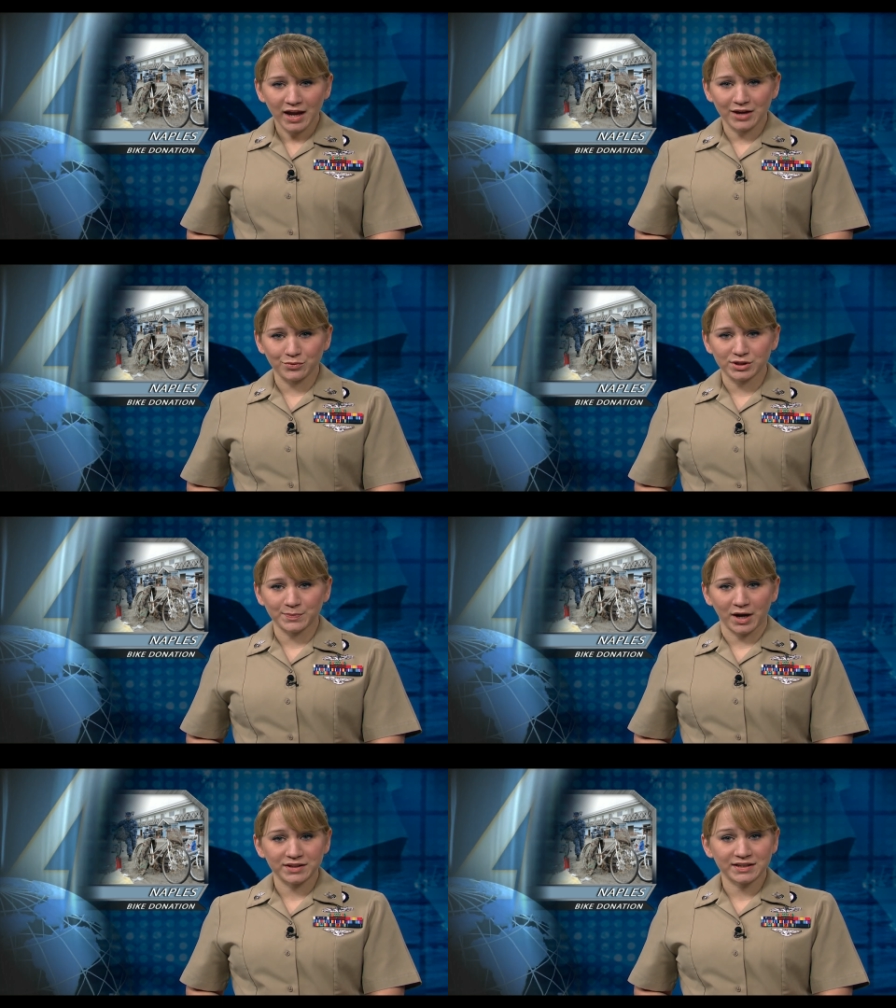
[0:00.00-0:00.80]
In
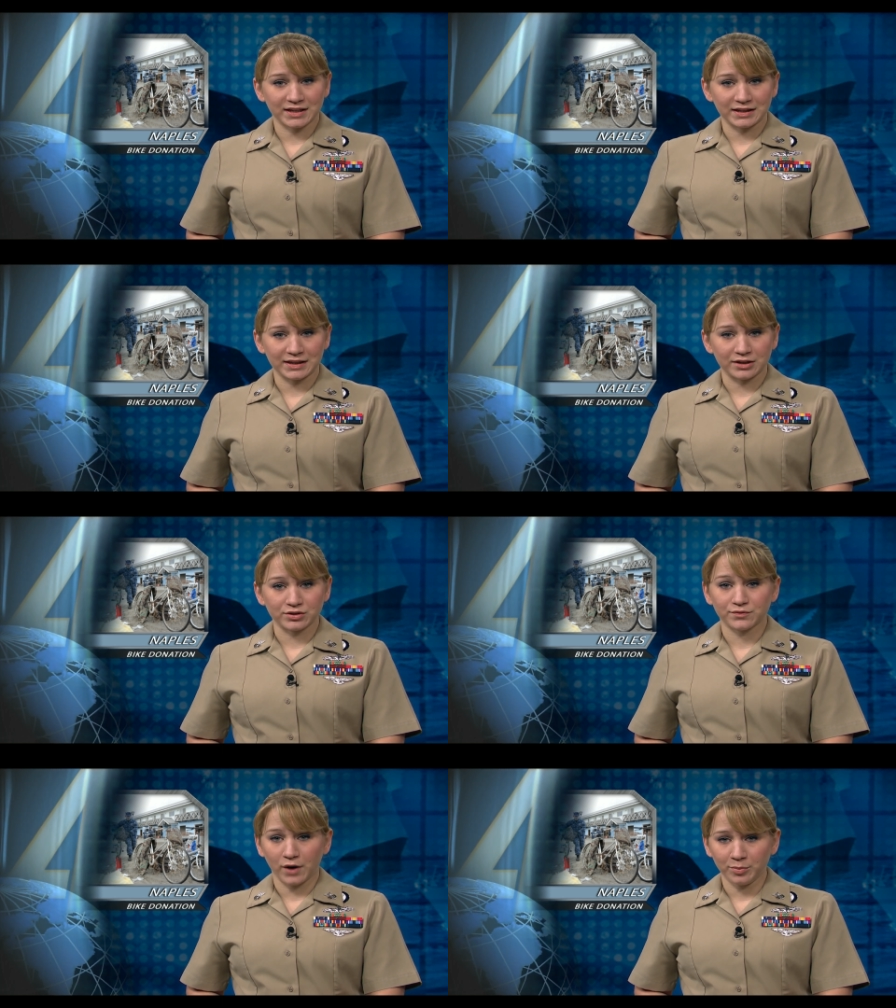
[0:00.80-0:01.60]
response, key
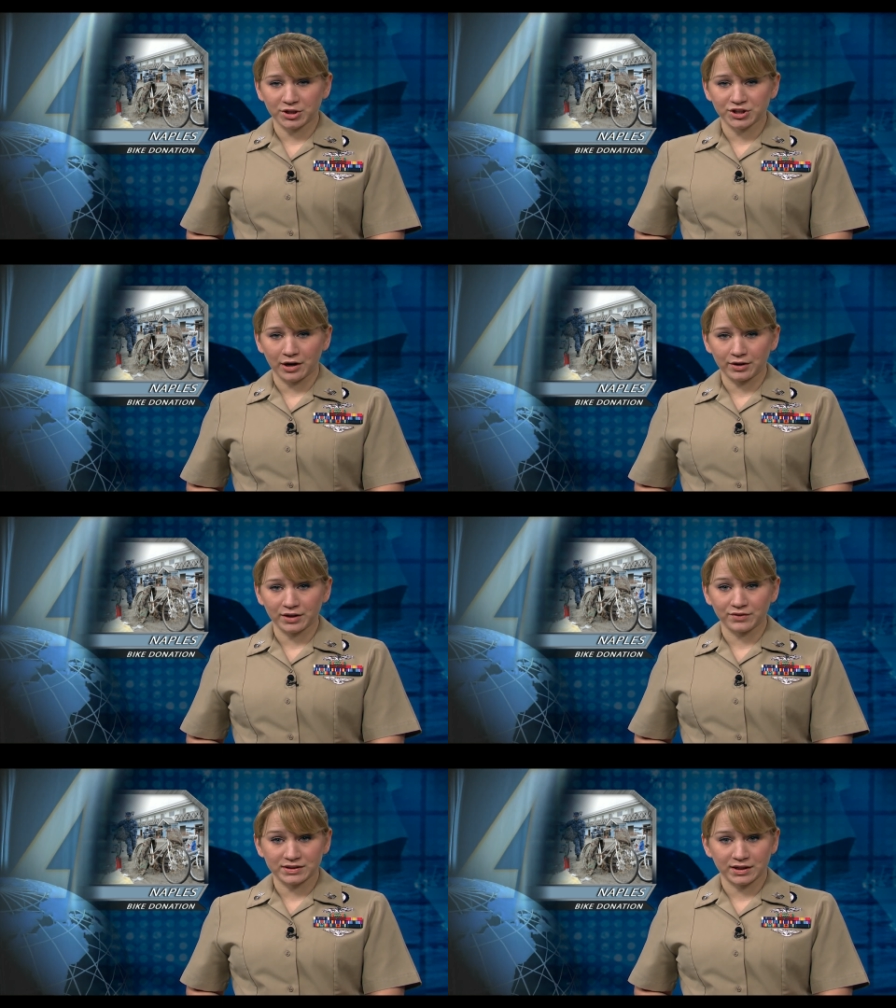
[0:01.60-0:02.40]
leaders from the charity
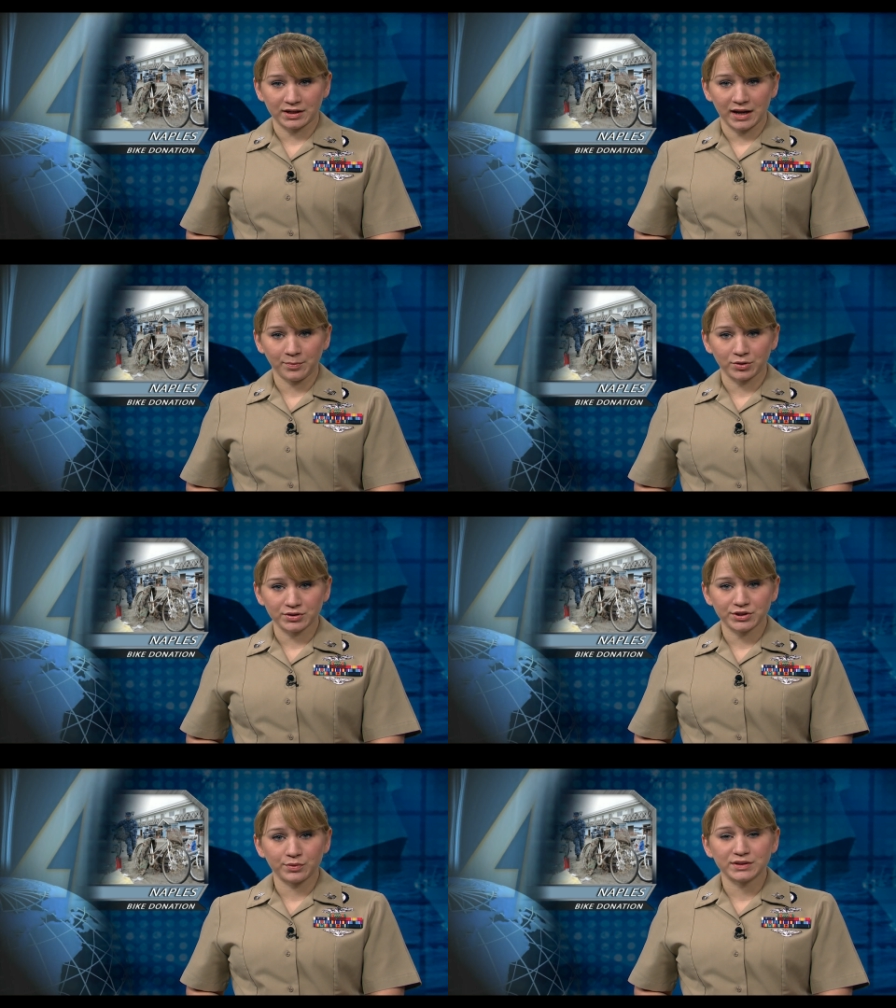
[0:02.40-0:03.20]
visited
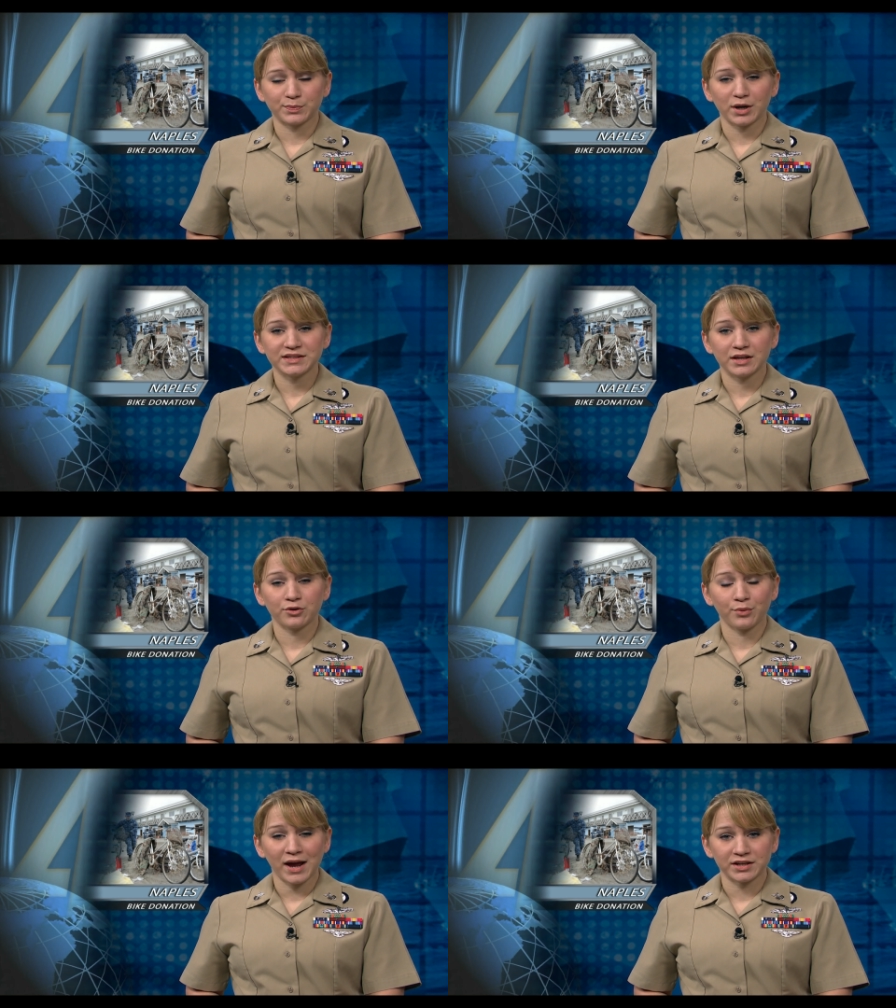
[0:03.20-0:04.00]
Naples to express their
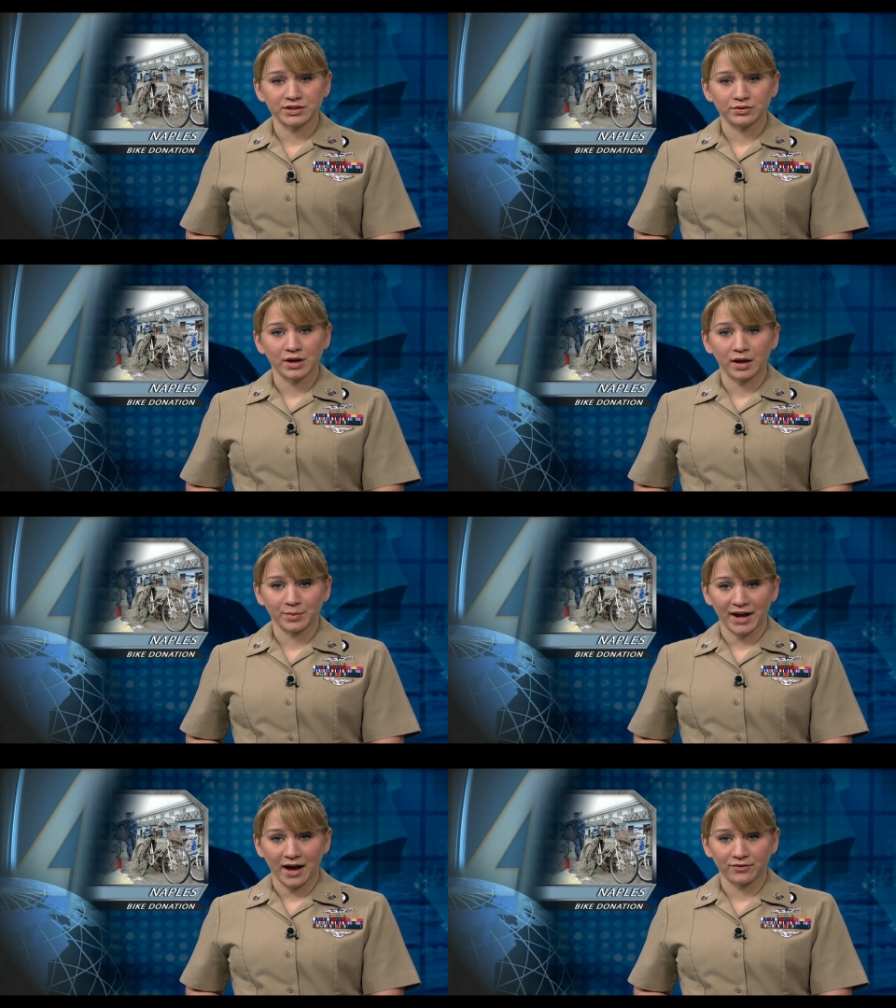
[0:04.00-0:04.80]
gratitude on
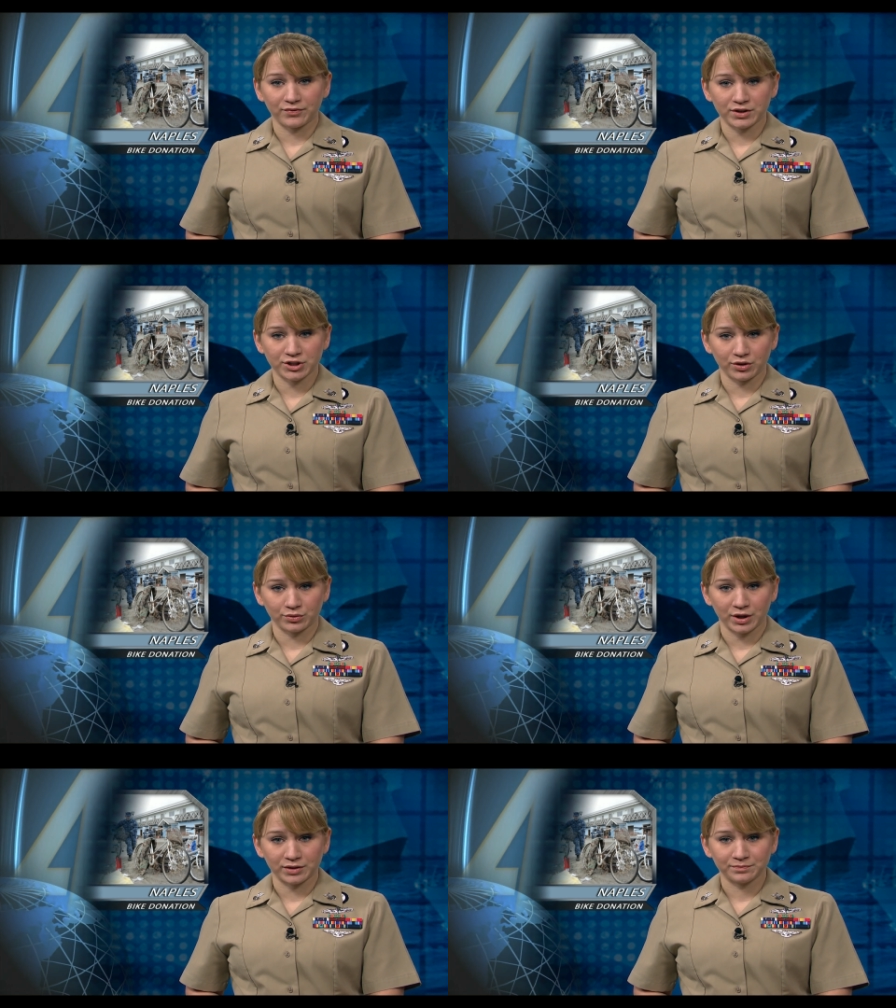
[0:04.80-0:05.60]
behalf of the
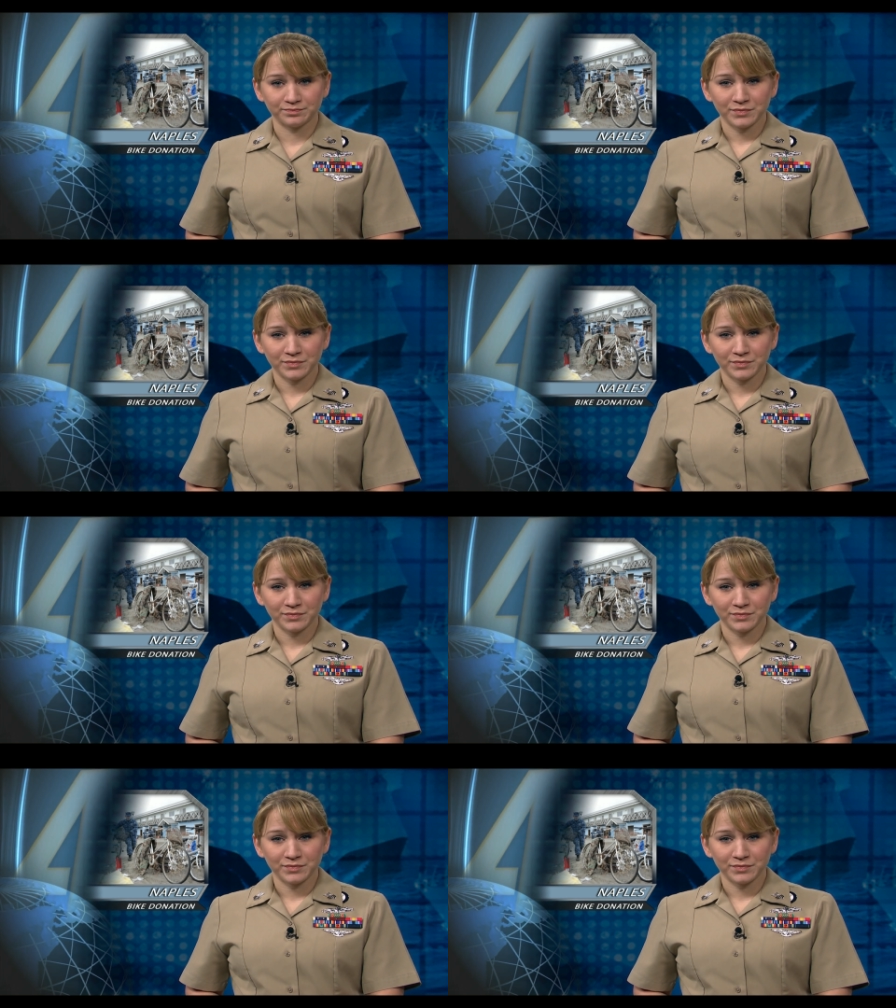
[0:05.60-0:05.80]
children.